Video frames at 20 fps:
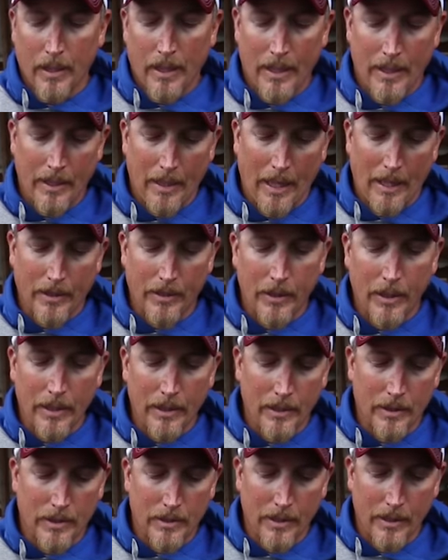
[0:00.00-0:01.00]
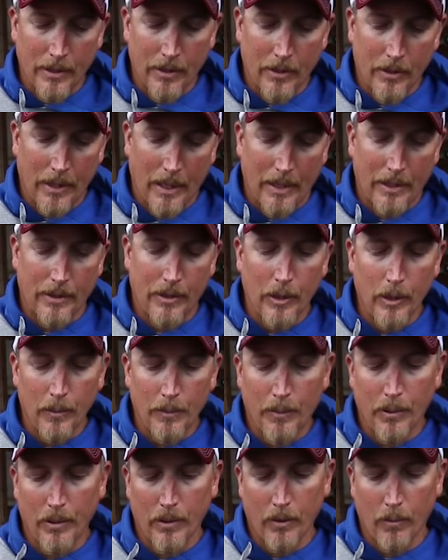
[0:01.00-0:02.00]
And in the center, I do
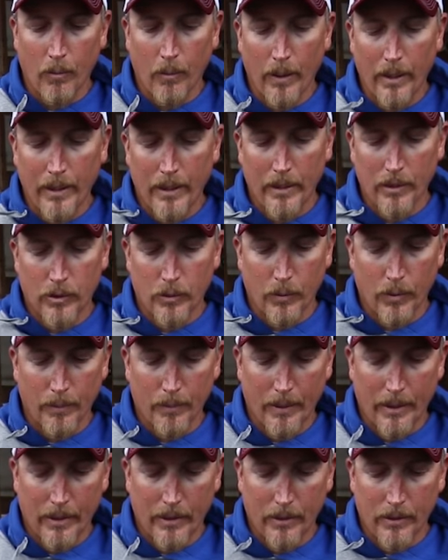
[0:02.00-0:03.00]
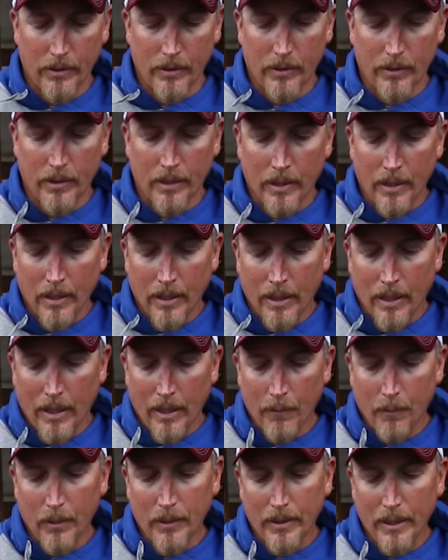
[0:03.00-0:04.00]
put a weighted swim bait hook,
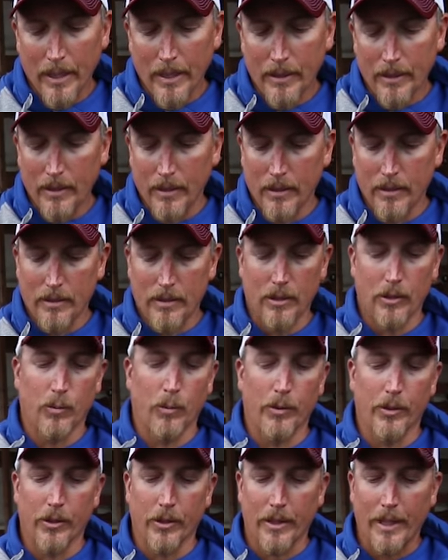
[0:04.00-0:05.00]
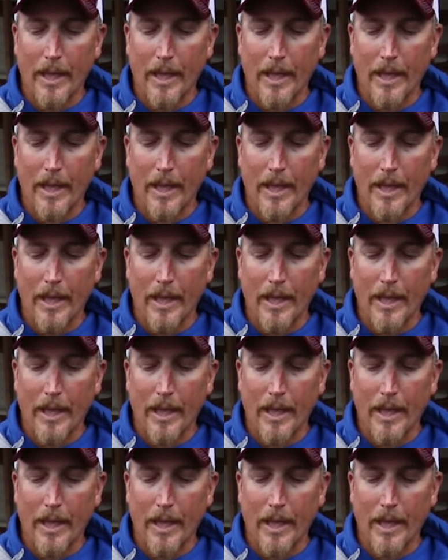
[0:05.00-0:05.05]
and what that does is when you're